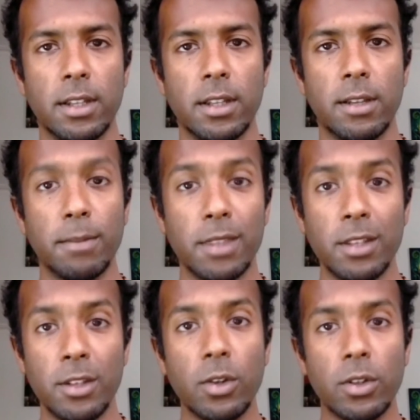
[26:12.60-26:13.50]
But the
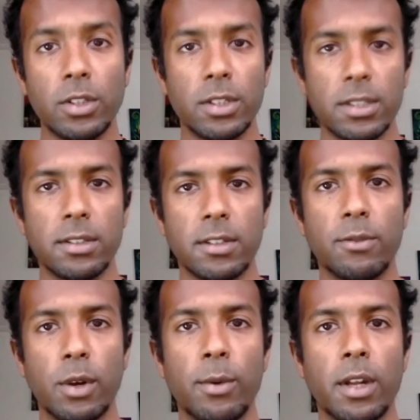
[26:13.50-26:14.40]
new consciousness of
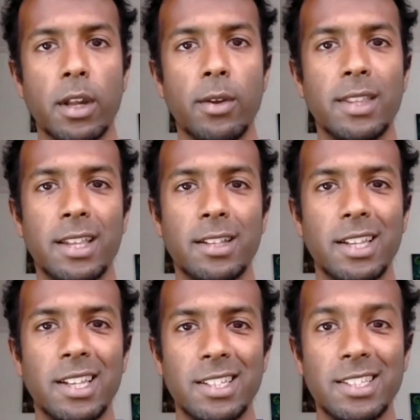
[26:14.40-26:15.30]
where we're going, that
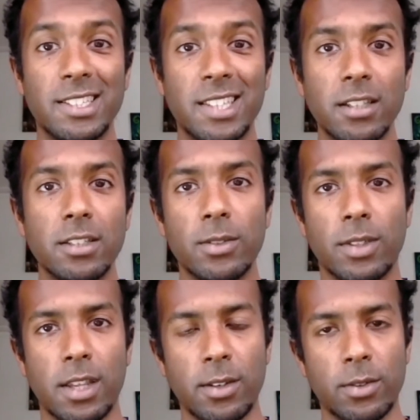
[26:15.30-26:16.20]
it is essential
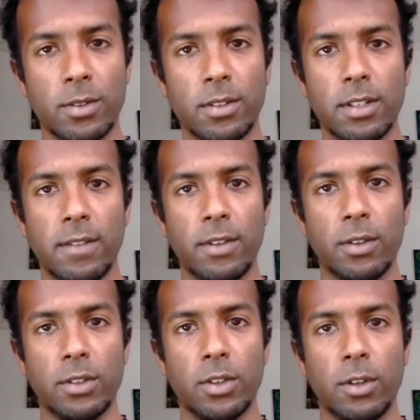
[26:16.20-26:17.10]
that you're living your
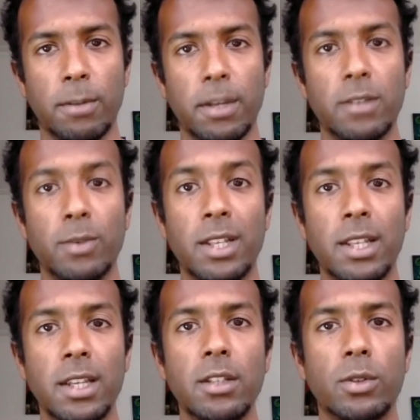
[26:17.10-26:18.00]
joy, because we
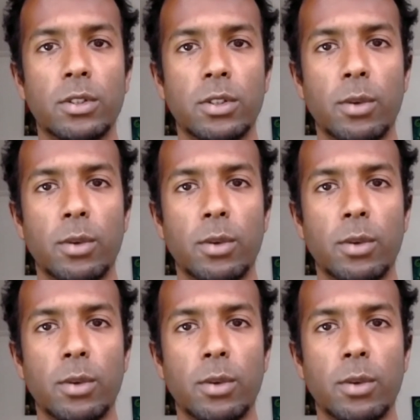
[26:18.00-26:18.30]
need your joy.